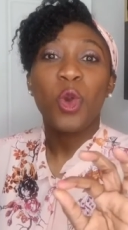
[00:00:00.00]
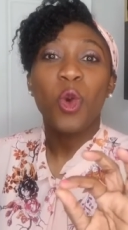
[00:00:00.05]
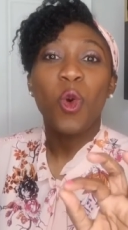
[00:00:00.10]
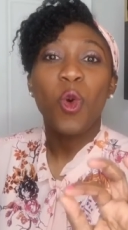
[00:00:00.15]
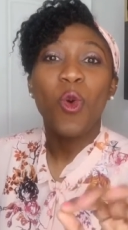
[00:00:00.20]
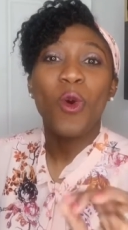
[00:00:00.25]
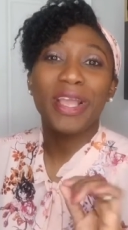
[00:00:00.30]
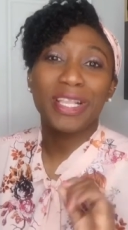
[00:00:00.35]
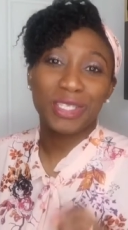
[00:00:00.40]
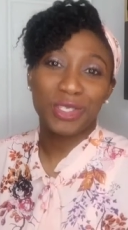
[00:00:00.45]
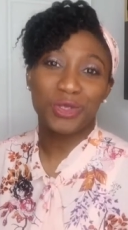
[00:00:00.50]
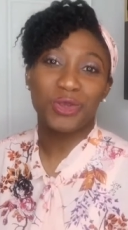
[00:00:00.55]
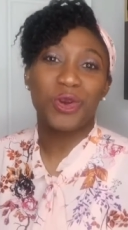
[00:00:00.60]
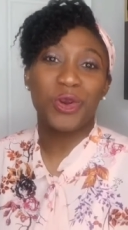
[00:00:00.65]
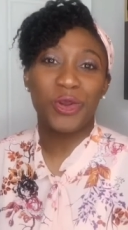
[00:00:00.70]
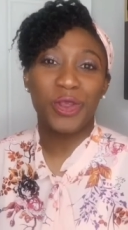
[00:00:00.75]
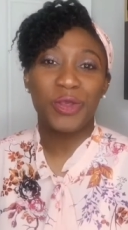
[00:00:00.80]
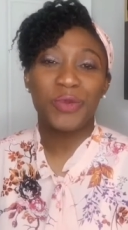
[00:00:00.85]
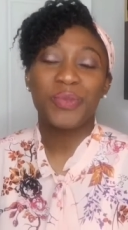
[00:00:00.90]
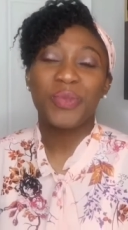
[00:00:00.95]
Quick
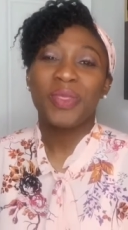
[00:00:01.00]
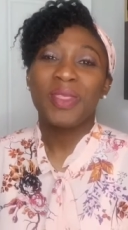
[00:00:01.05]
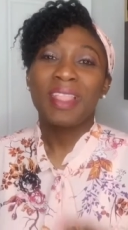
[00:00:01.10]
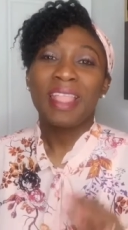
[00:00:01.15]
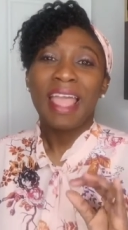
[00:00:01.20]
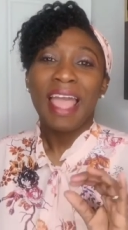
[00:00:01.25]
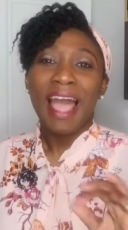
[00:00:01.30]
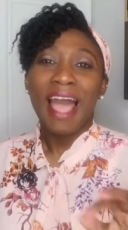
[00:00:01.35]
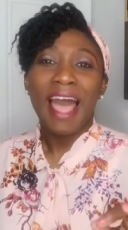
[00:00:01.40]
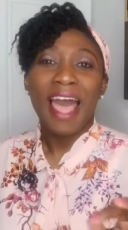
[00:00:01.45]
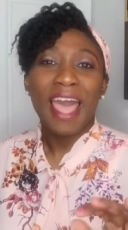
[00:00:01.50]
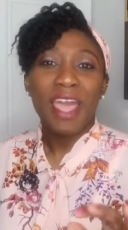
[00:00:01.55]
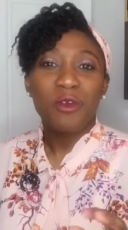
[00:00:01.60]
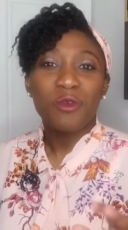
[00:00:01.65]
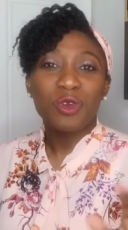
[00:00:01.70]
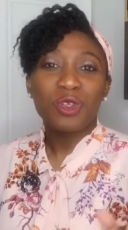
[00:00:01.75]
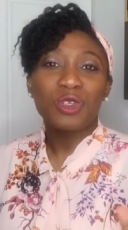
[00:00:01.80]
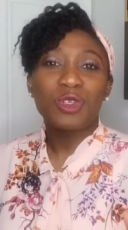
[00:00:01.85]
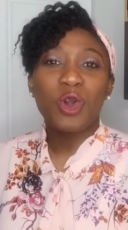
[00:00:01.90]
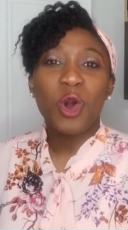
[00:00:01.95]
story. I
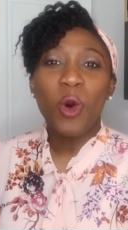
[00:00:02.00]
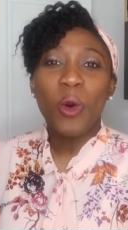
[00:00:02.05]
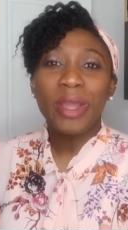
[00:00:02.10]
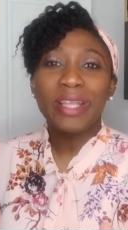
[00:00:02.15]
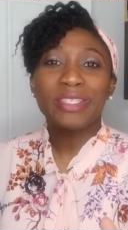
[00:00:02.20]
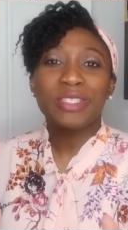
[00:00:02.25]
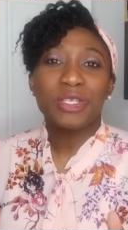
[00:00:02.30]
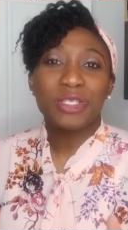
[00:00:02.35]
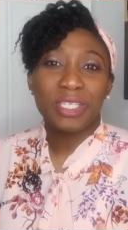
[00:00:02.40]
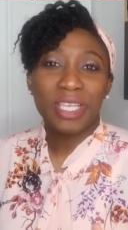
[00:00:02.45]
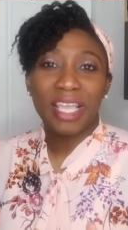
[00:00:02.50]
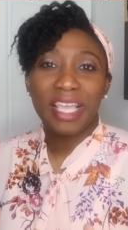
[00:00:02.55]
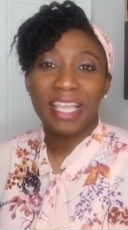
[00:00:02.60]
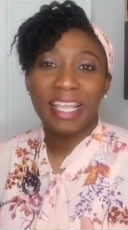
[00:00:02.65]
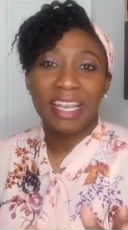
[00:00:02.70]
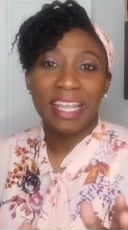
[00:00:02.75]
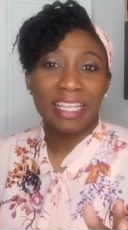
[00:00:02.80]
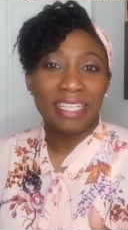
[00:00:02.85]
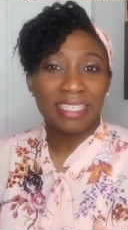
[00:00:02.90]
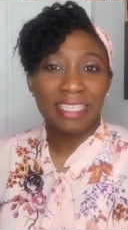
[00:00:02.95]
was going to take
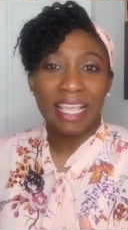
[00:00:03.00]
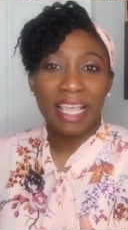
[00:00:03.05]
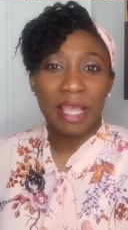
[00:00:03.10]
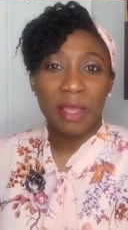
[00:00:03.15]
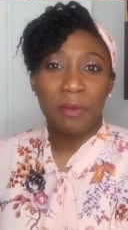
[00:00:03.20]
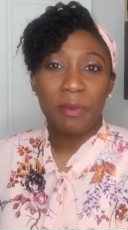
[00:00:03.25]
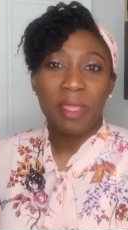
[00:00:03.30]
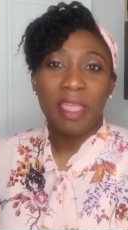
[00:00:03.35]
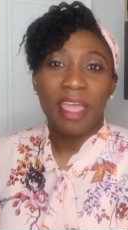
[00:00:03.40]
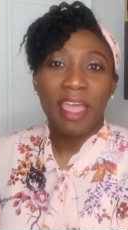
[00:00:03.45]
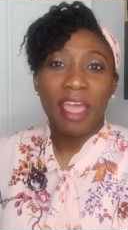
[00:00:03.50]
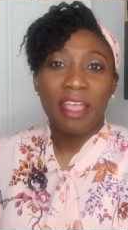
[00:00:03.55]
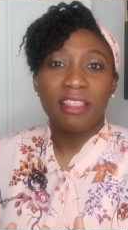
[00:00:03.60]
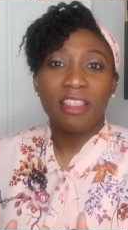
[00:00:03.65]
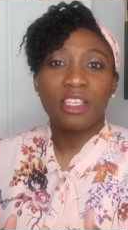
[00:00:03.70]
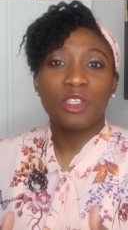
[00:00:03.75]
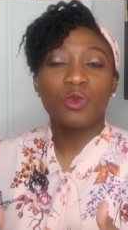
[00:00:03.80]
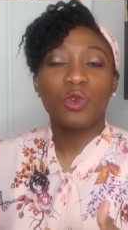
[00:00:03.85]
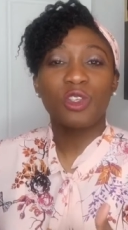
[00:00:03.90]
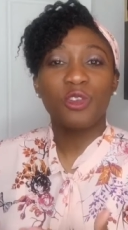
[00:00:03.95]
an exam, and
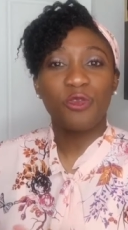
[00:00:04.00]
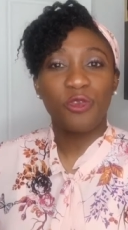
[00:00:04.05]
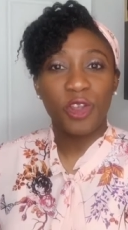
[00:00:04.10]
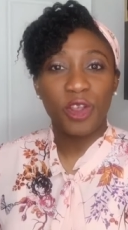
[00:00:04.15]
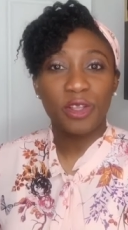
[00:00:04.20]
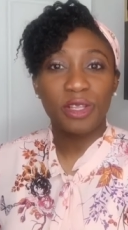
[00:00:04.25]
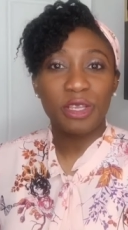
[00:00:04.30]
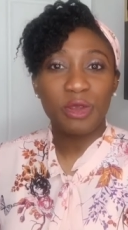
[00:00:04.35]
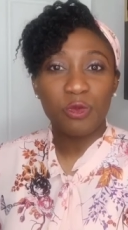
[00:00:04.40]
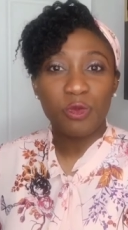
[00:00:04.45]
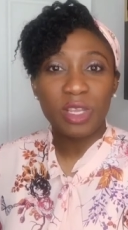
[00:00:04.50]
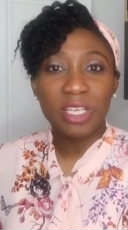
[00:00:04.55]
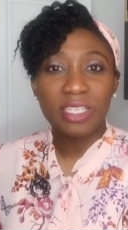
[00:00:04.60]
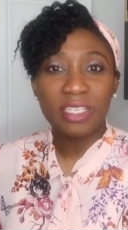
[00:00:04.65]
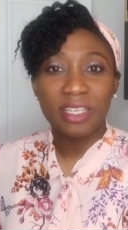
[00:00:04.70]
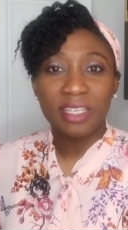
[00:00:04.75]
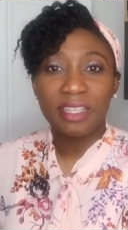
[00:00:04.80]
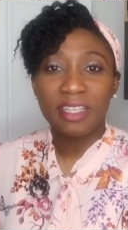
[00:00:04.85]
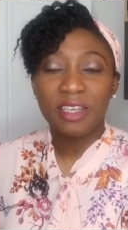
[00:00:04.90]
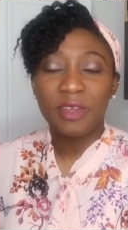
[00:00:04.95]
this was fairly
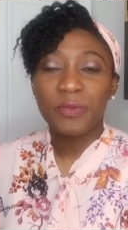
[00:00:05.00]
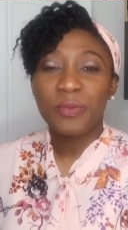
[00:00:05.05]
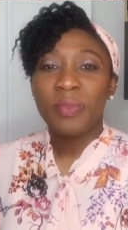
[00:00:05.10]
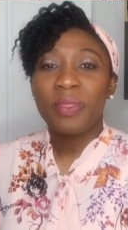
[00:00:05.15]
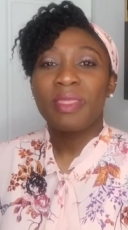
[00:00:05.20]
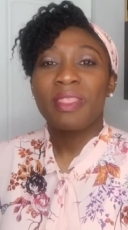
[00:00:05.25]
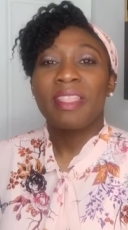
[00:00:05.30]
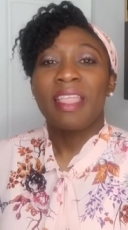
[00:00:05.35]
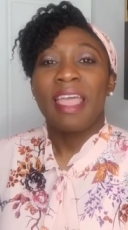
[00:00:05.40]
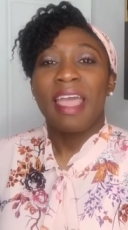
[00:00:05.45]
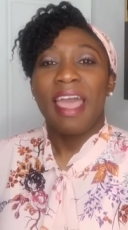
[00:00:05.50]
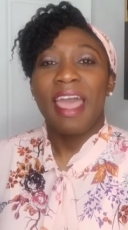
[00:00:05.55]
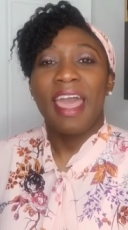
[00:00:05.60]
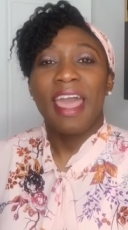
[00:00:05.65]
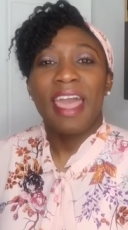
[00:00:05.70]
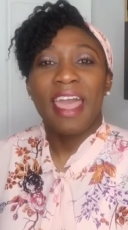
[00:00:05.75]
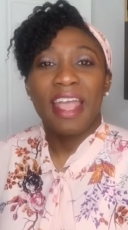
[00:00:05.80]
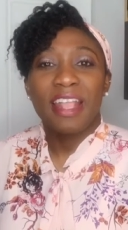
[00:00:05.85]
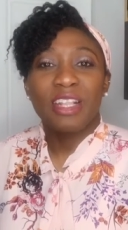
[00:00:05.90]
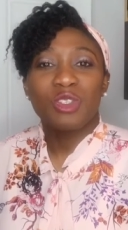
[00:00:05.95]
recently,
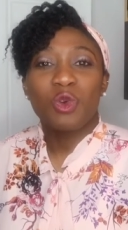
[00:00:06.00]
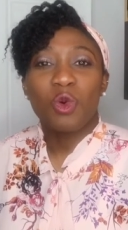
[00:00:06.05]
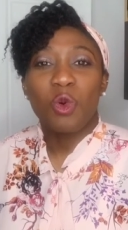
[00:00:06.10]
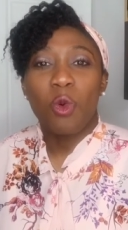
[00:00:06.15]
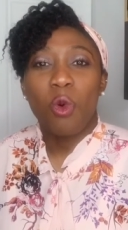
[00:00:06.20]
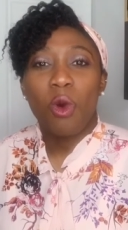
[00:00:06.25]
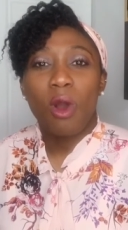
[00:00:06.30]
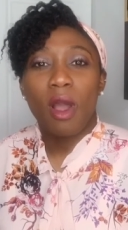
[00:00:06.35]
and